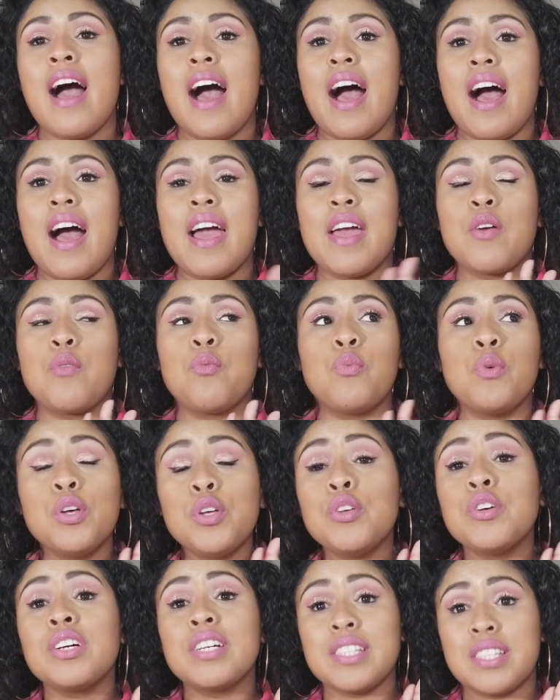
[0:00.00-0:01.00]
I
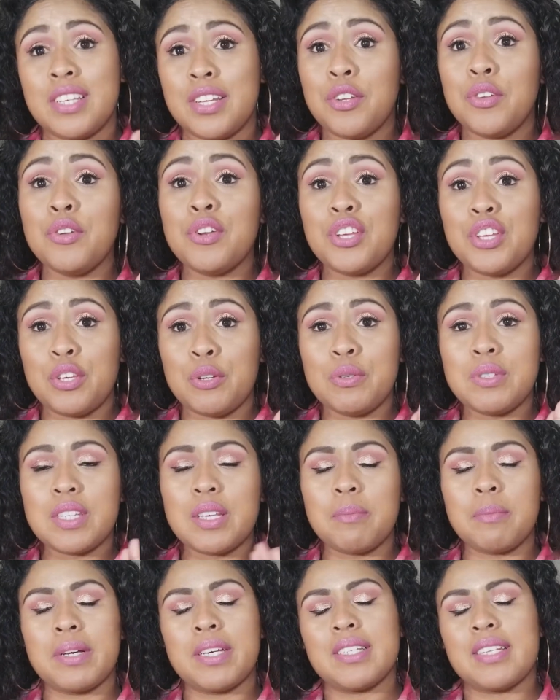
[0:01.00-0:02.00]
will continue to use
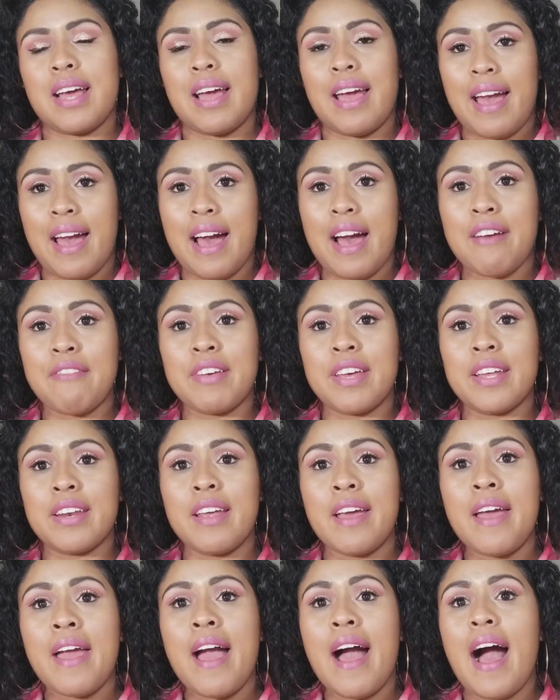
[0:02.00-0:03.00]
it because I have
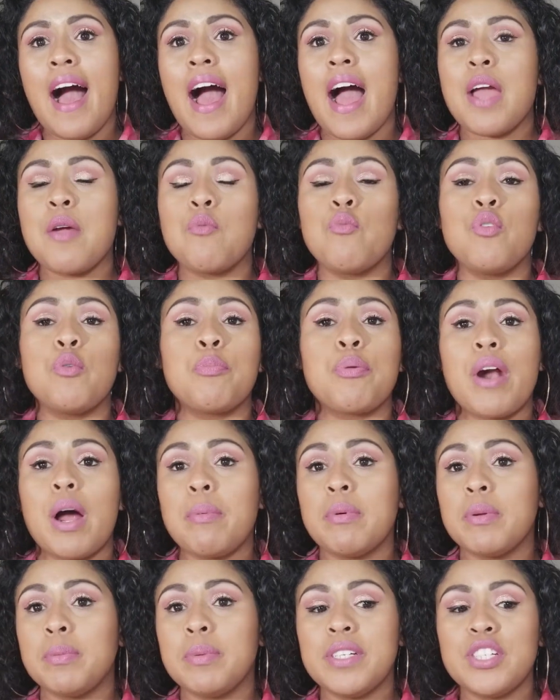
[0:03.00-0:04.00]
it. I will
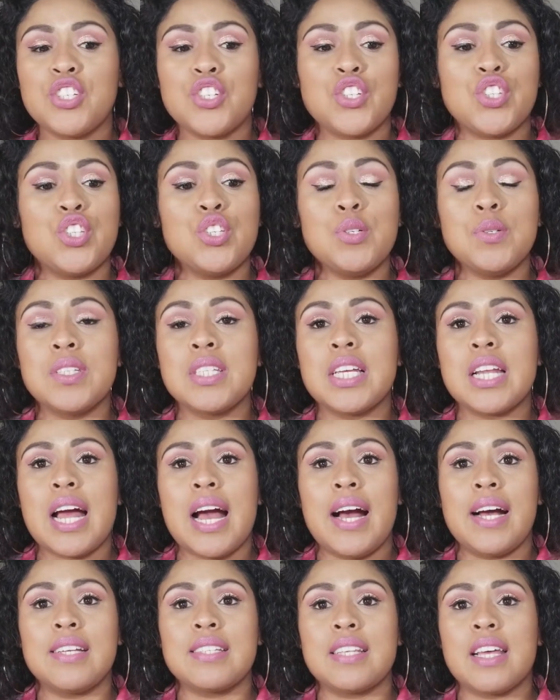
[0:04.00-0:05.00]
probably just use it
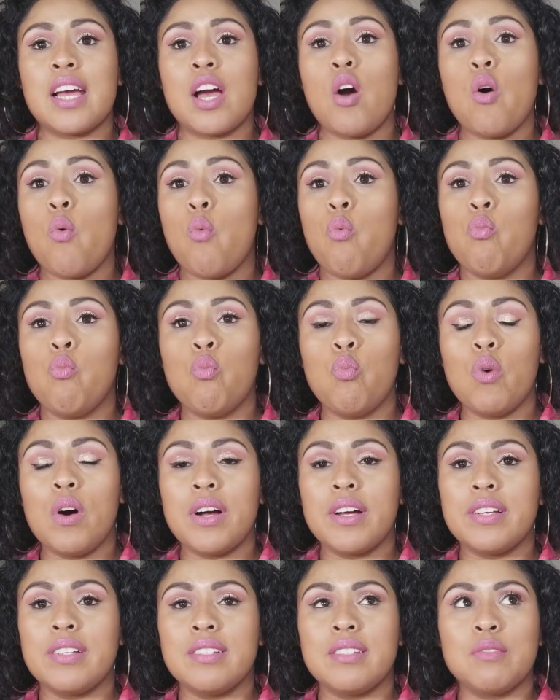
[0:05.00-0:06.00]
as like a
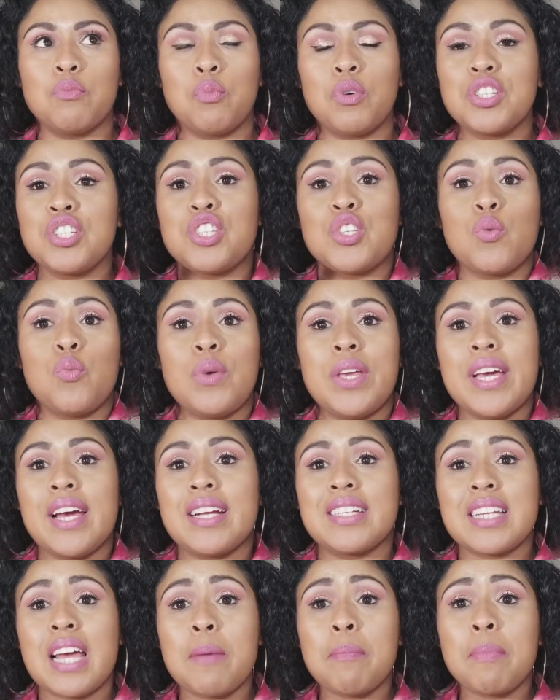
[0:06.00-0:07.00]
once a
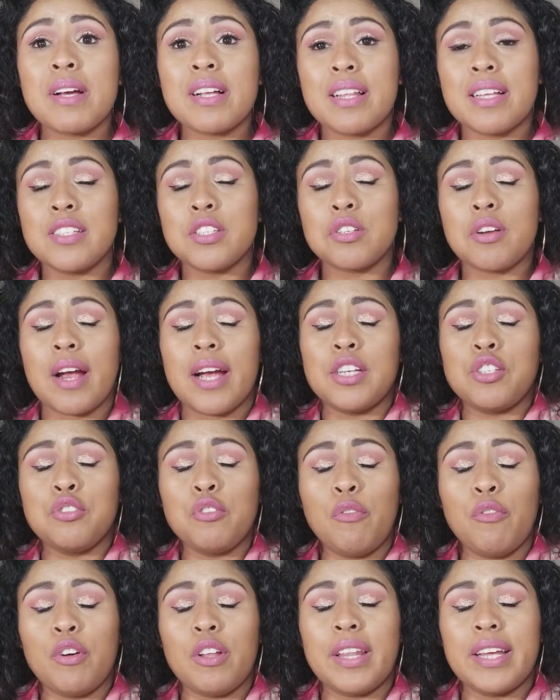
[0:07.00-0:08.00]
week type of cleanser. I
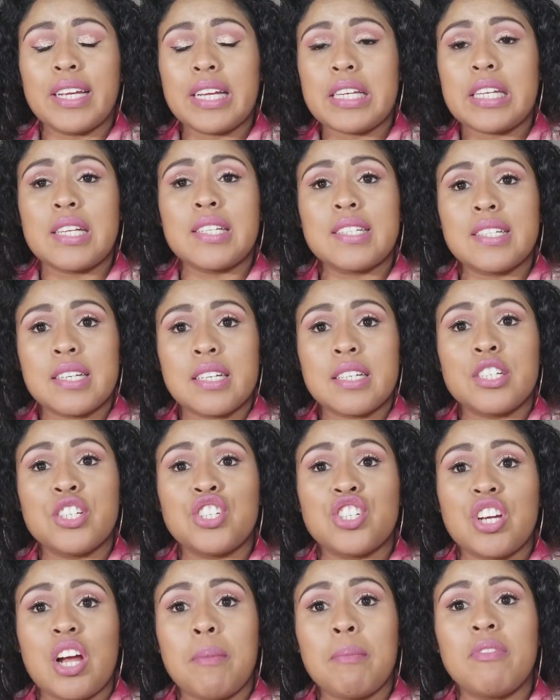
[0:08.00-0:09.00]
do feel like it does a
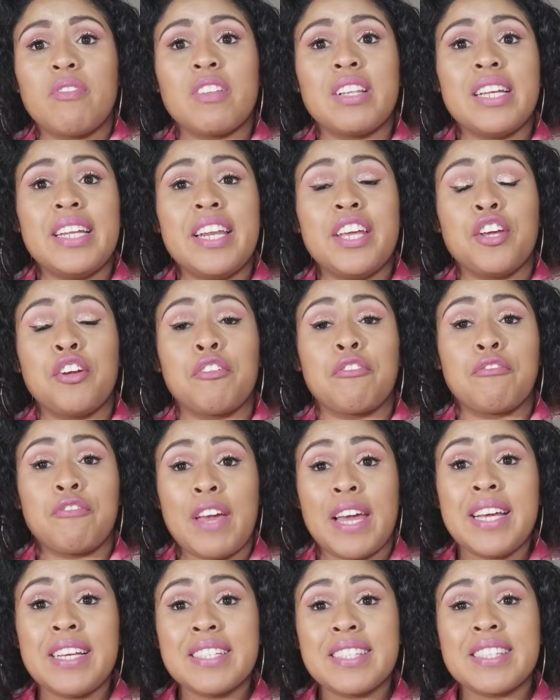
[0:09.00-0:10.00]
good job of cleaning your
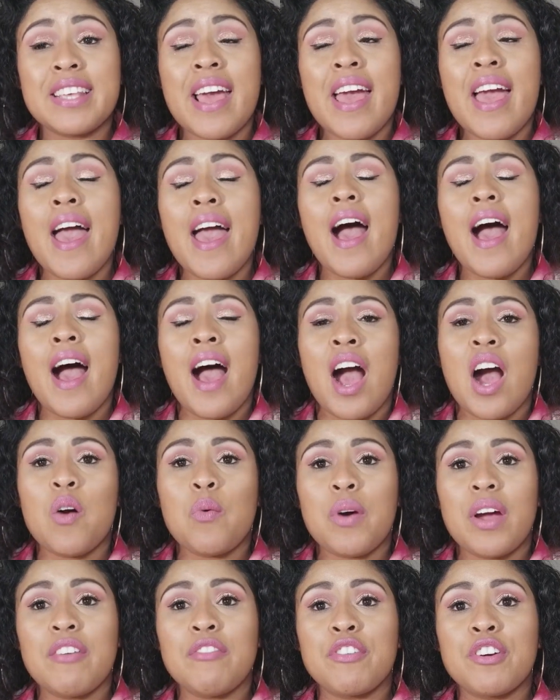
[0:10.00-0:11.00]
face.
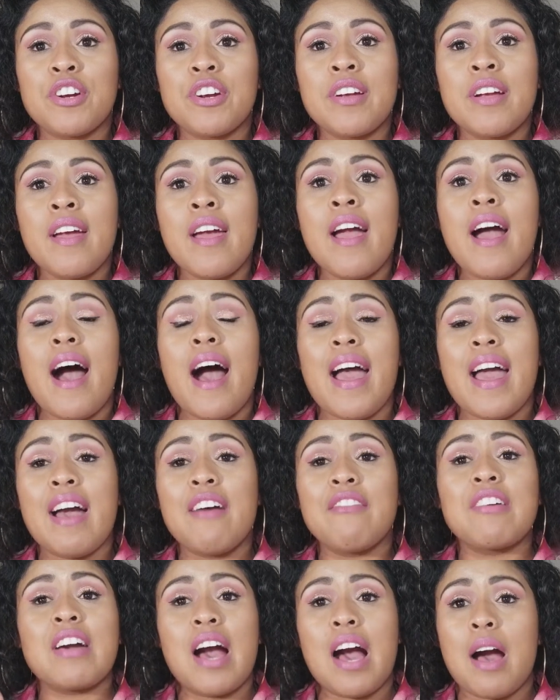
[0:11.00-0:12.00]
However, I
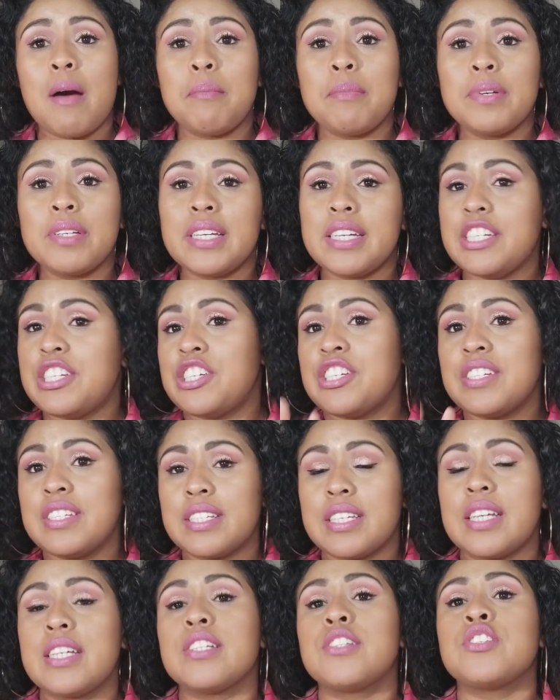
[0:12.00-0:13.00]
have combination
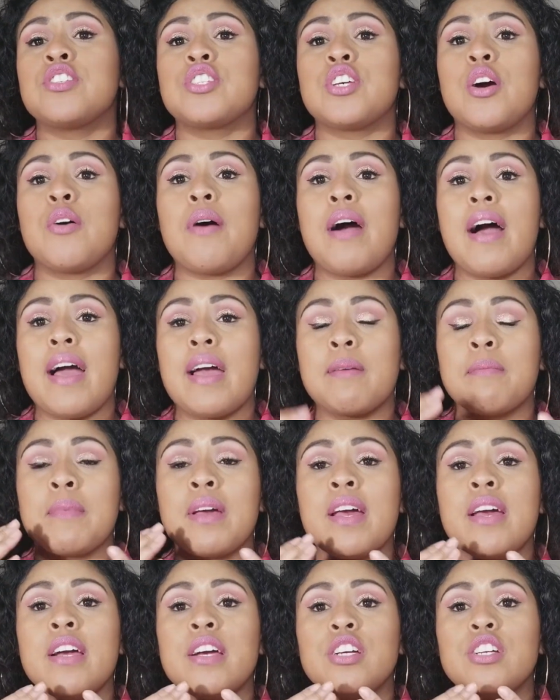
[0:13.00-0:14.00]
skin, so I'm
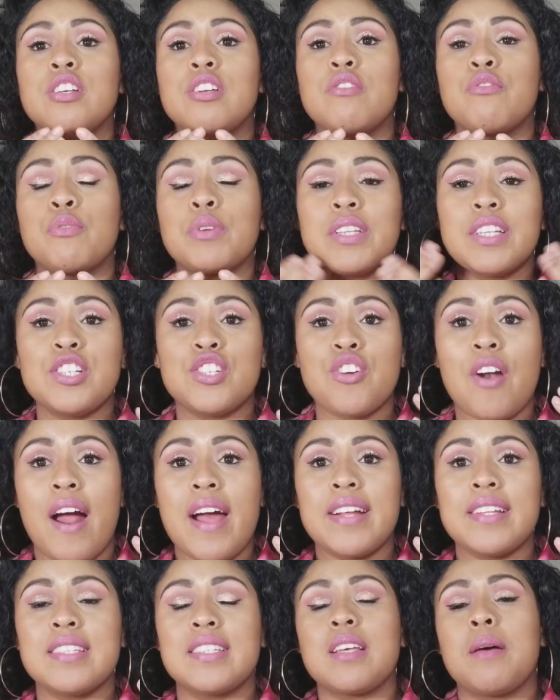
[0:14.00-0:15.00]
really
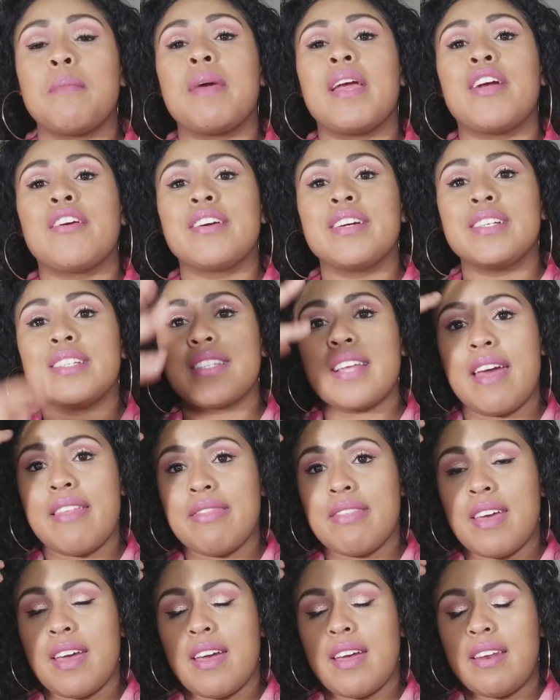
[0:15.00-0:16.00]
dry in some areas
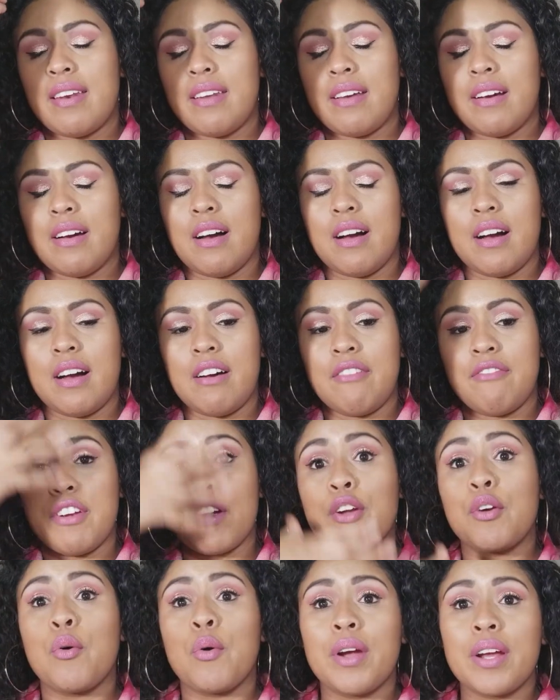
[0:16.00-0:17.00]
and then
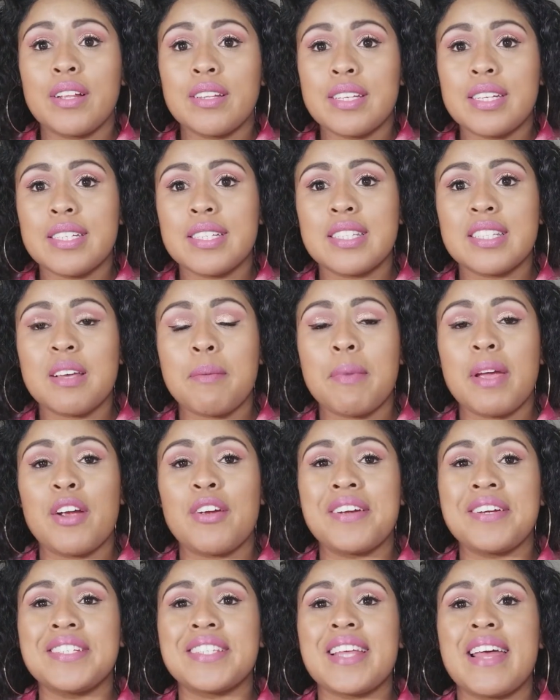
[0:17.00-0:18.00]
very oily in some
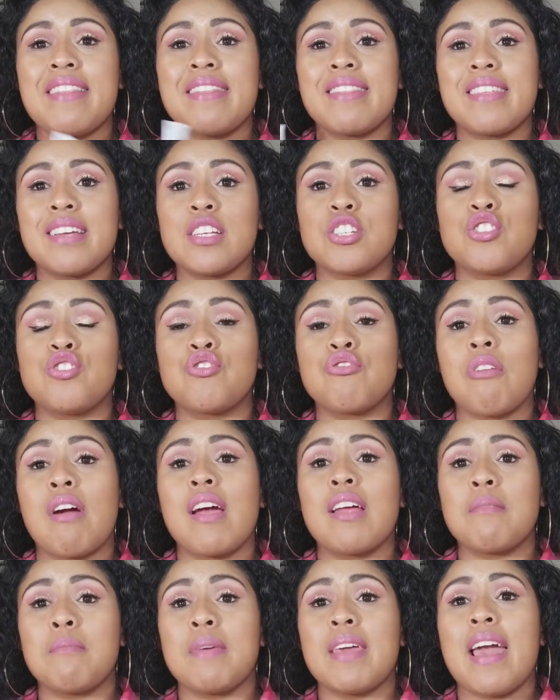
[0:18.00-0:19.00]
areas, and this
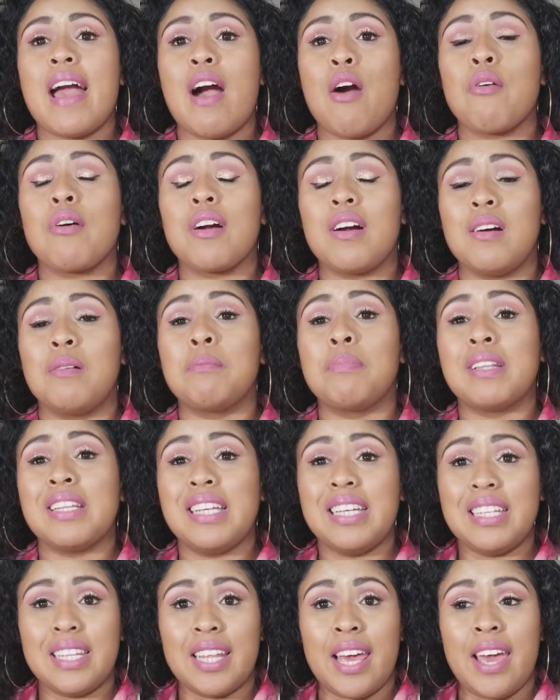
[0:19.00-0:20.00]
dried me out
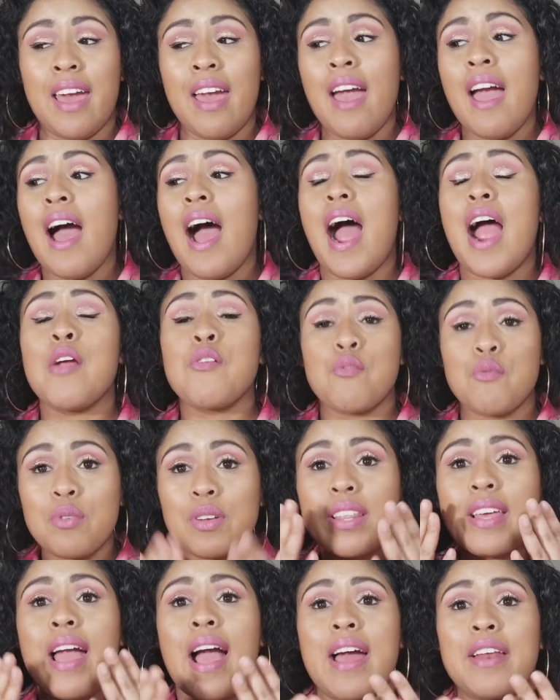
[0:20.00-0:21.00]
completely. I
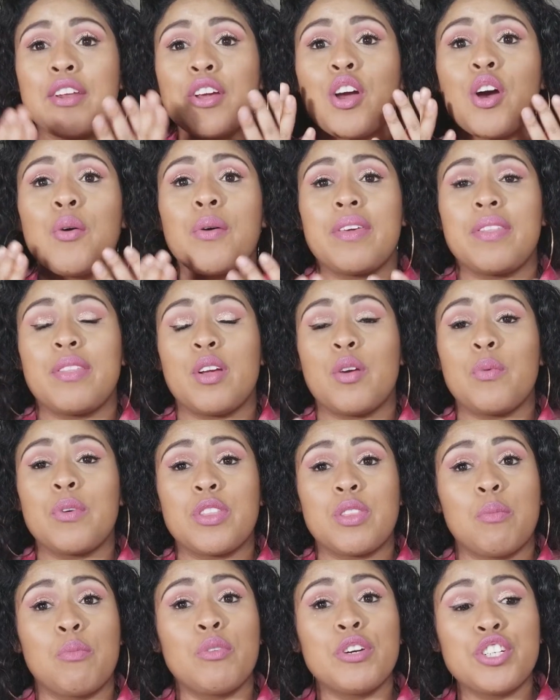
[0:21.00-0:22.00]
really had to go in there
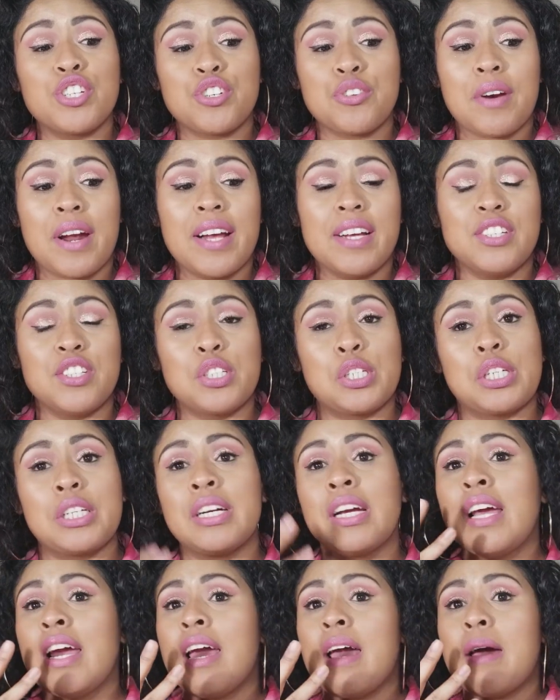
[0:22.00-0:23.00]
with the
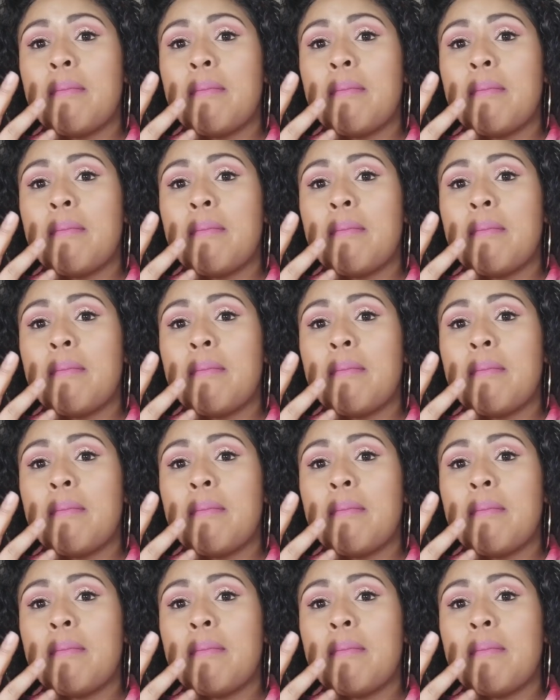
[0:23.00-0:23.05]
moisturizer.